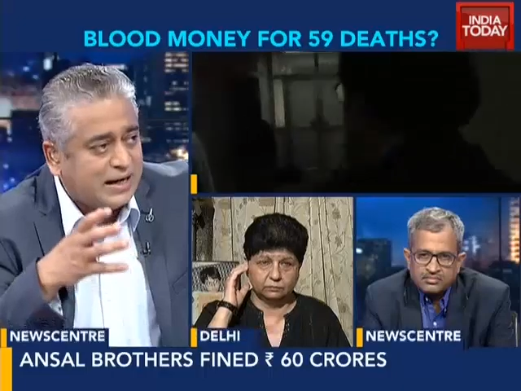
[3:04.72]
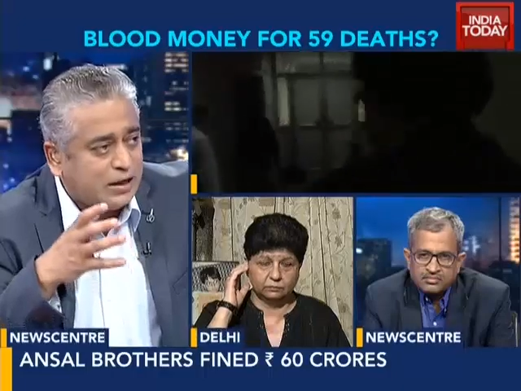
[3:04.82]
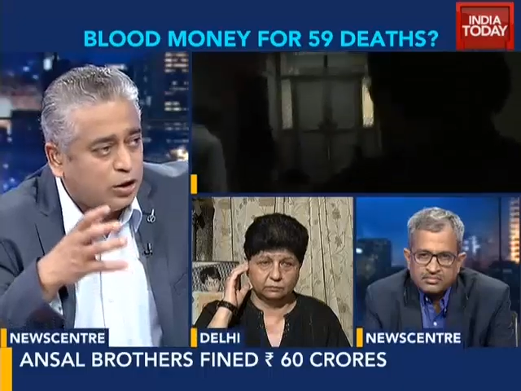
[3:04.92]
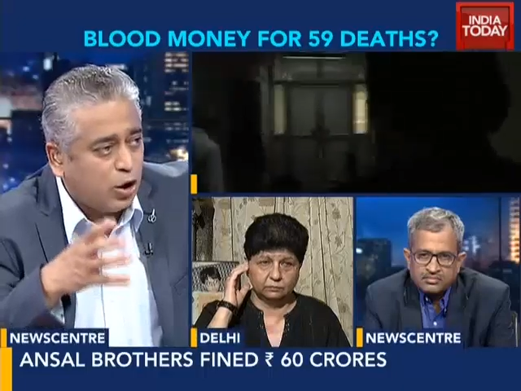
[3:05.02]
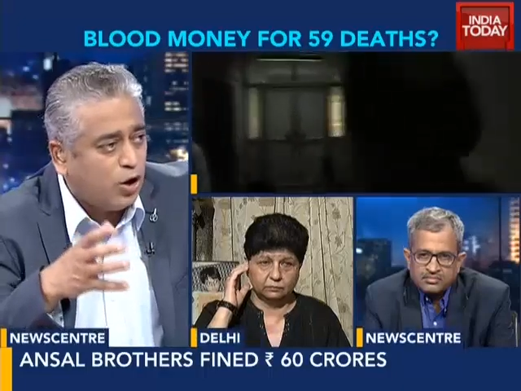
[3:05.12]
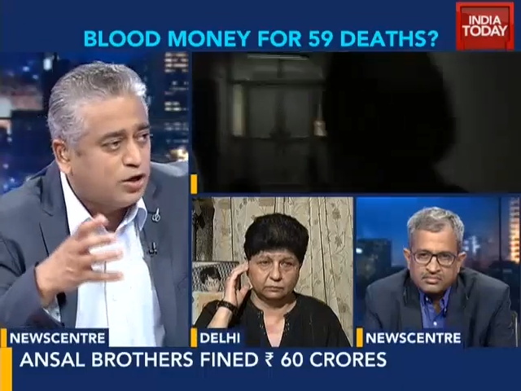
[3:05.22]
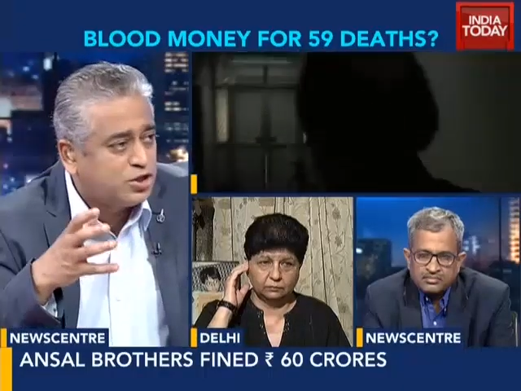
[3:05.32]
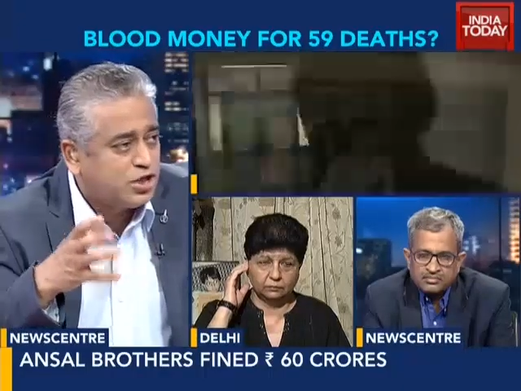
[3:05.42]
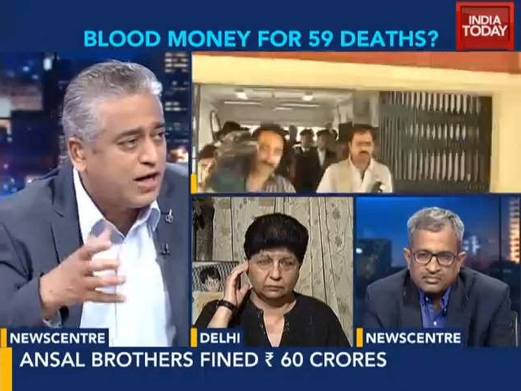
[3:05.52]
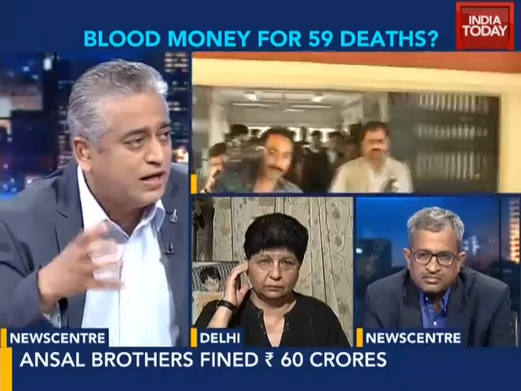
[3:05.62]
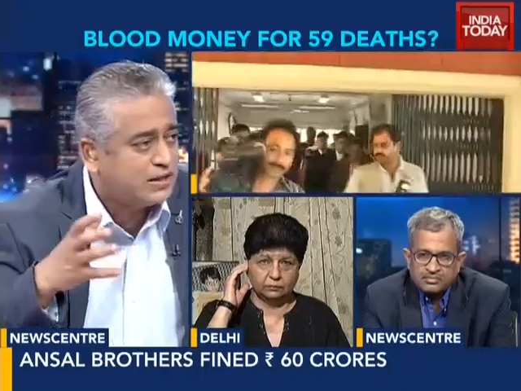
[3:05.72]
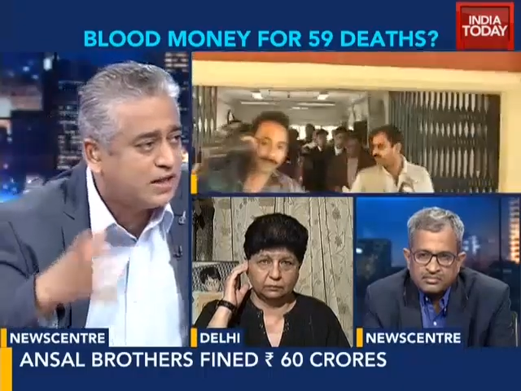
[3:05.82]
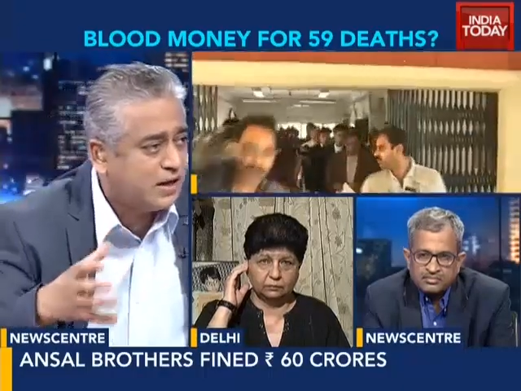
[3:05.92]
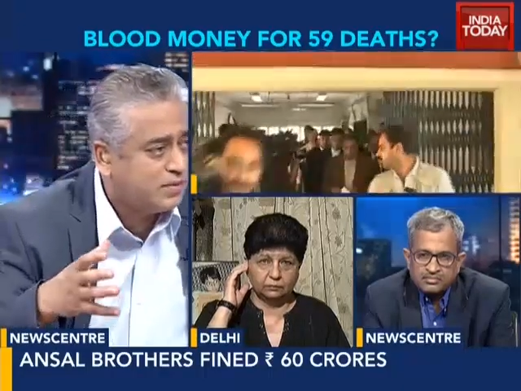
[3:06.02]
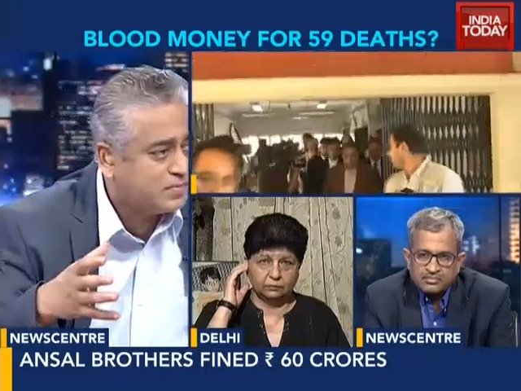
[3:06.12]
Speaker 1: in long jail
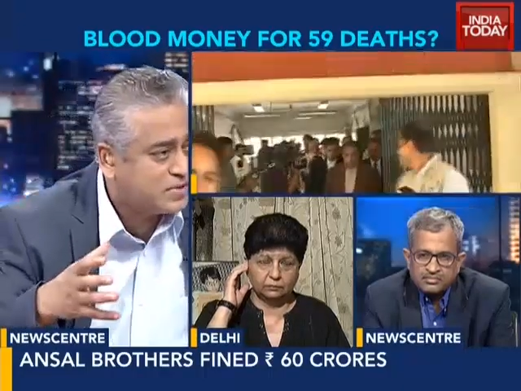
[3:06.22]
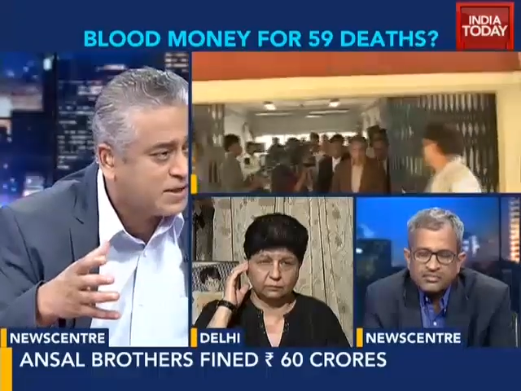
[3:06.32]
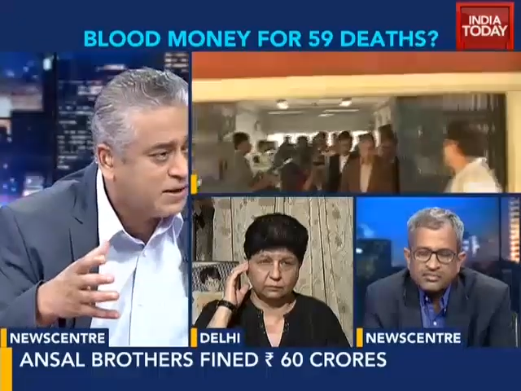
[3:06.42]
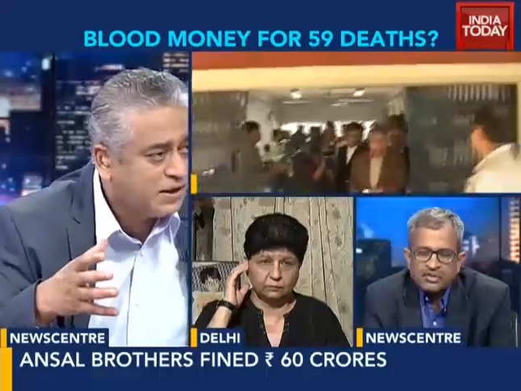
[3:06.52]
terms.